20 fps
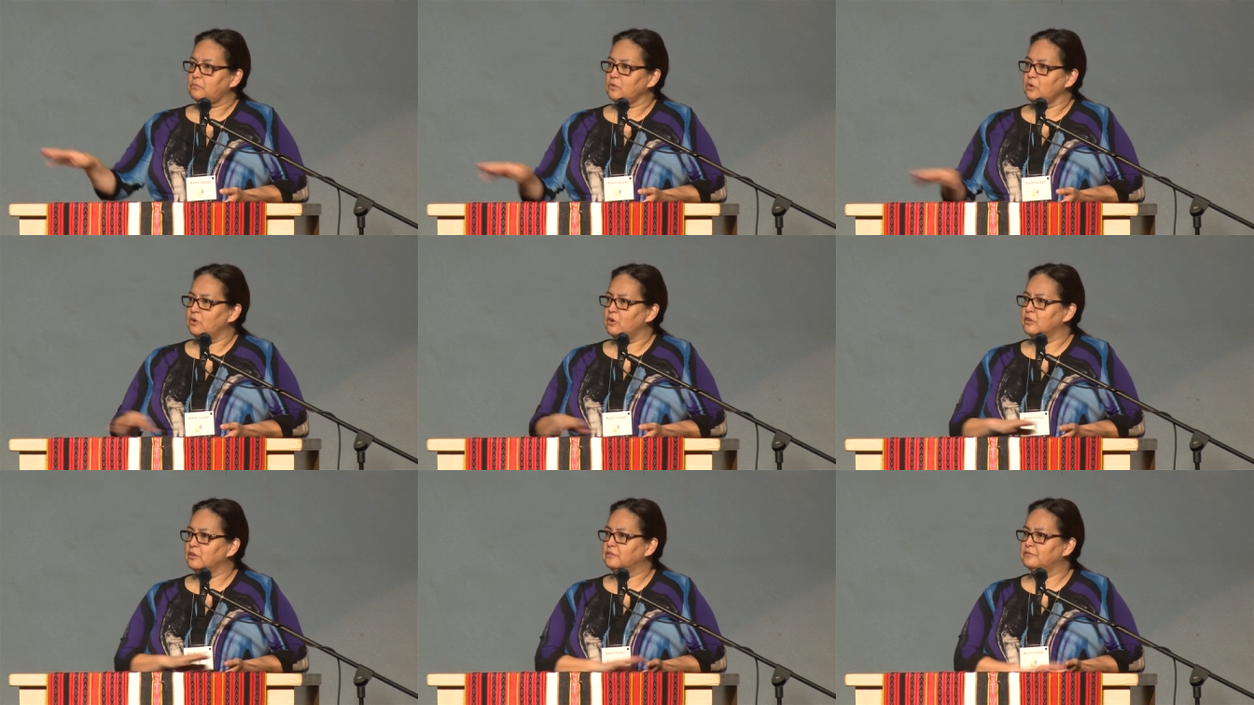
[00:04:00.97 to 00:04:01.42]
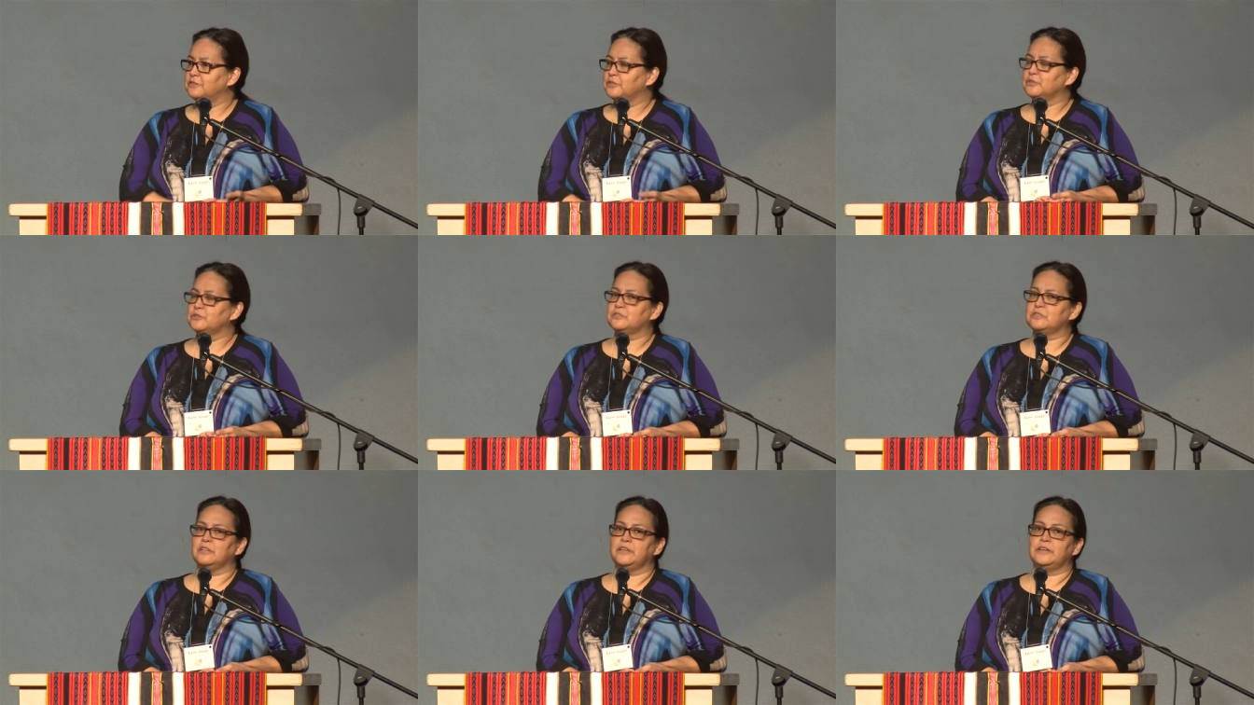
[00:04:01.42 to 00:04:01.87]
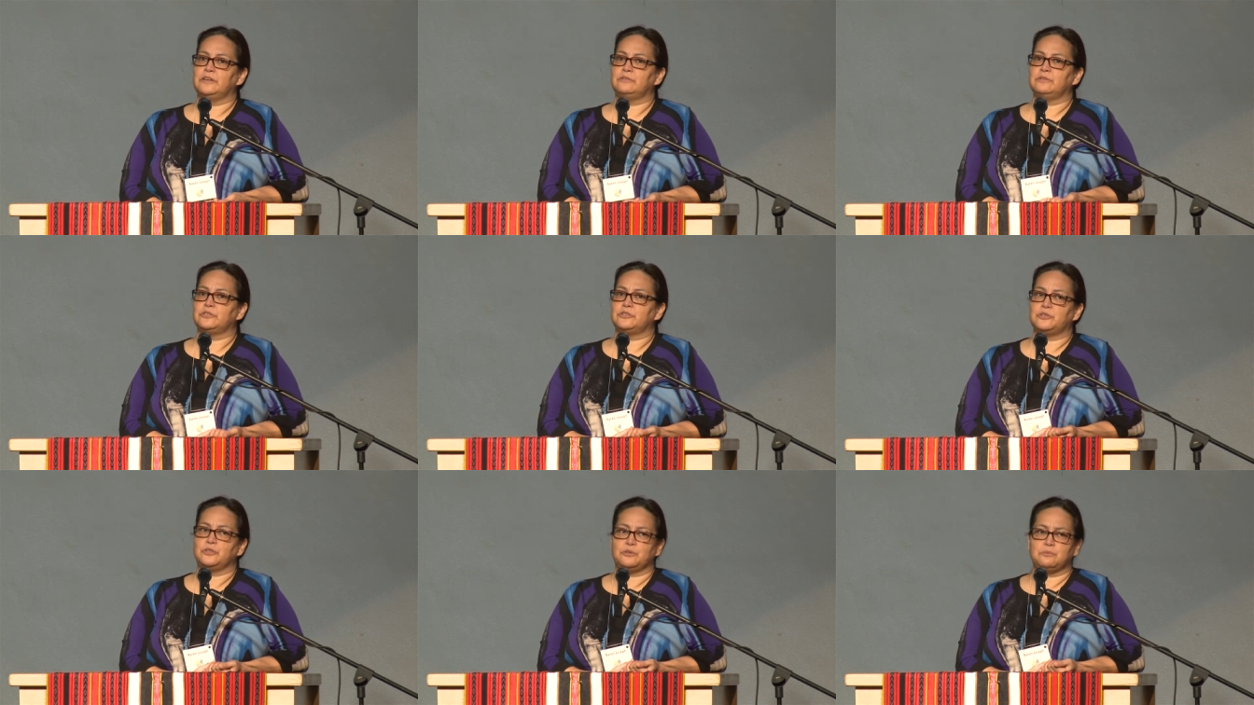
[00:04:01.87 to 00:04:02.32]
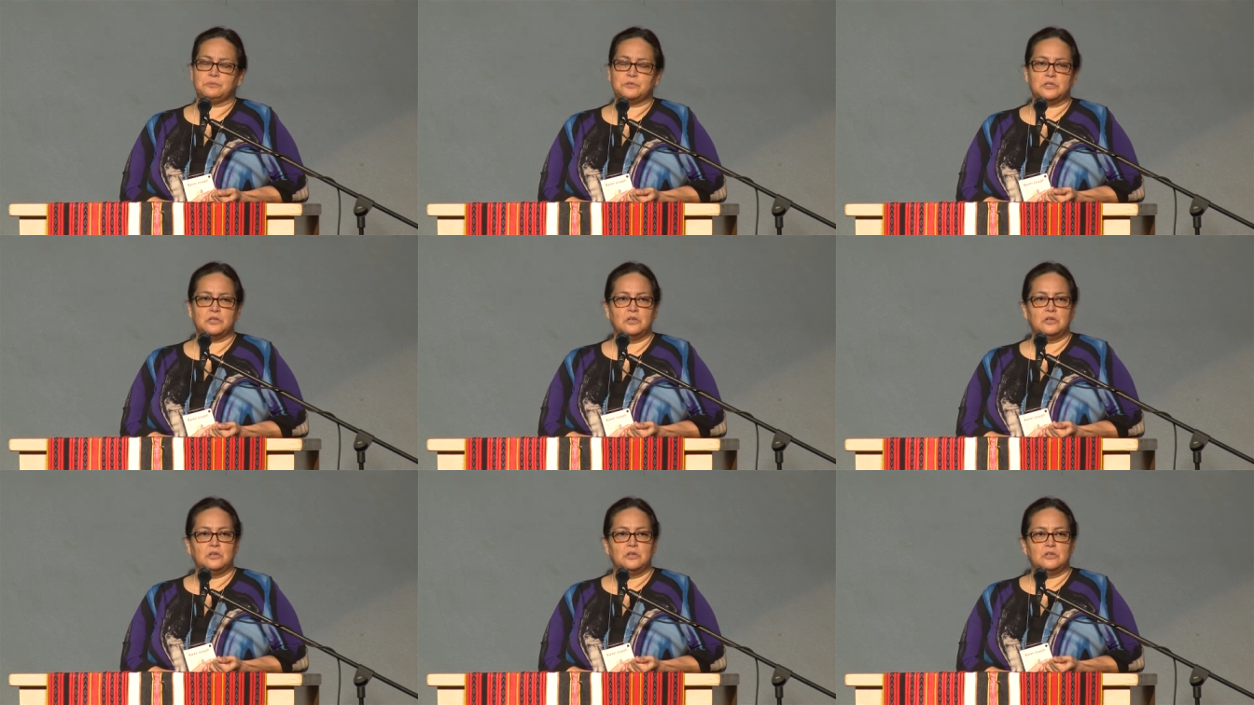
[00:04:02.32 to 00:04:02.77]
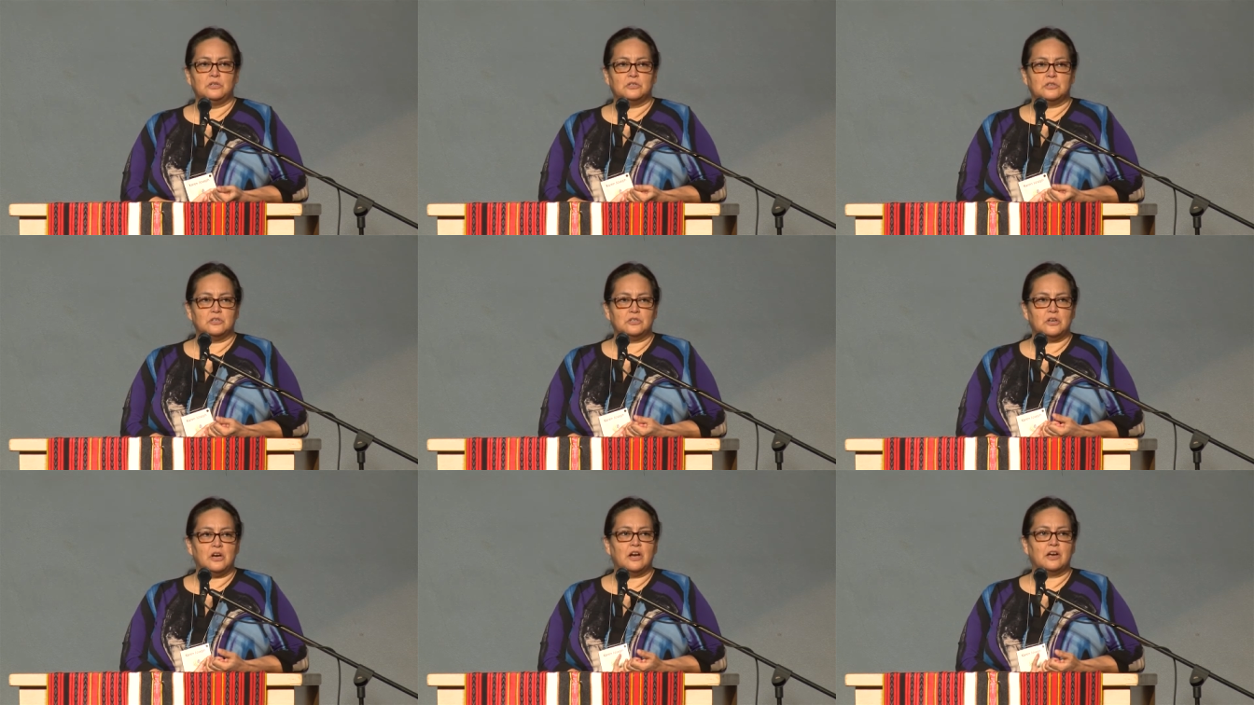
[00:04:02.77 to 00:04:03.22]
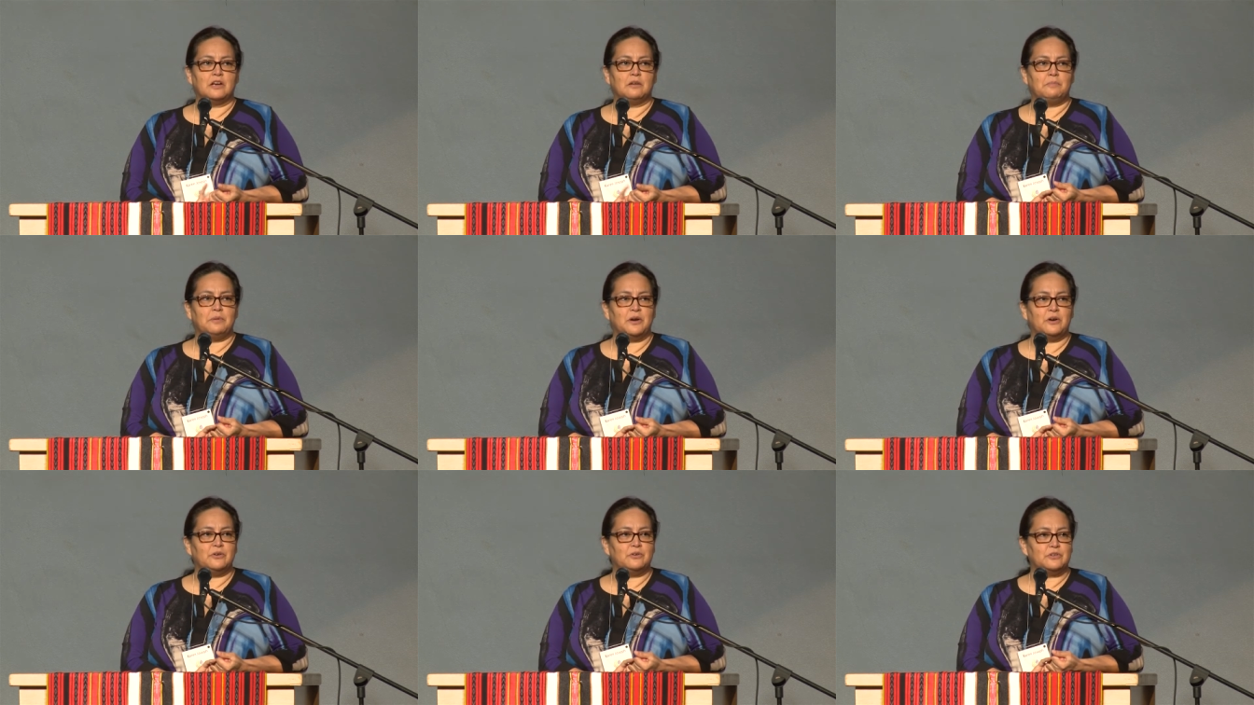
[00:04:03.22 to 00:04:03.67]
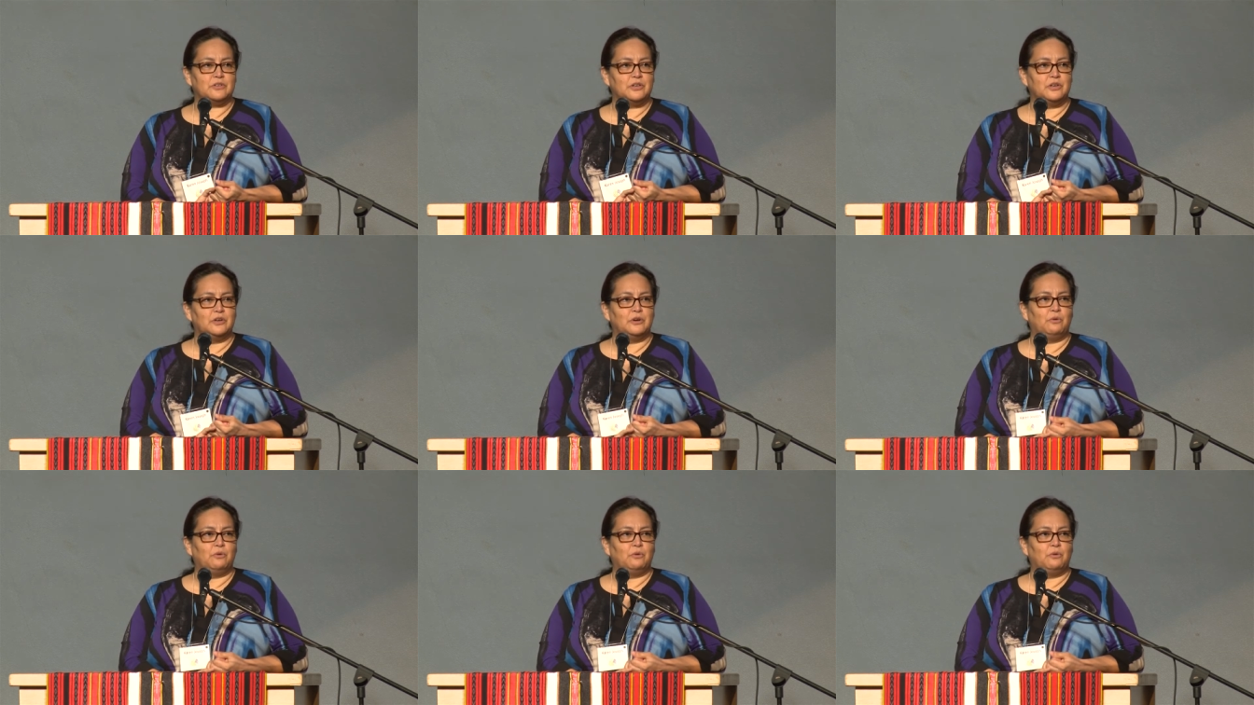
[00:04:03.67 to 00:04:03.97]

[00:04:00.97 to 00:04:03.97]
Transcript: all of those language groups to talk about